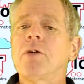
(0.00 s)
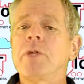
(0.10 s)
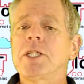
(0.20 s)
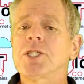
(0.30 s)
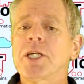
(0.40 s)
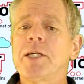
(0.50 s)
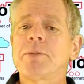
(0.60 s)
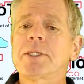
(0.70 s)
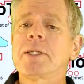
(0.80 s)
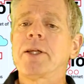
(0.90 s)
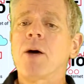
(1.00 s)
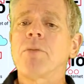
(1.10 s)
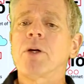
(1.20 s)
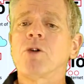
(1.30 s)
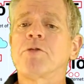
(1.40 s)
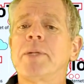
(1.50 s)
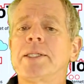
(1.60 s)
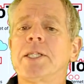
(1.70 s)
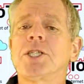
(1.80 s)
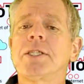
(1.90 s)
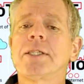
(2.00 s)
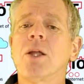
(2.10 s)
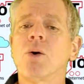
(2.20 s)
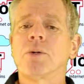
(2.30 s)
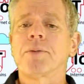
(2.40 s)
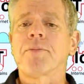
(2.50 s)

which keeps the number of messages low.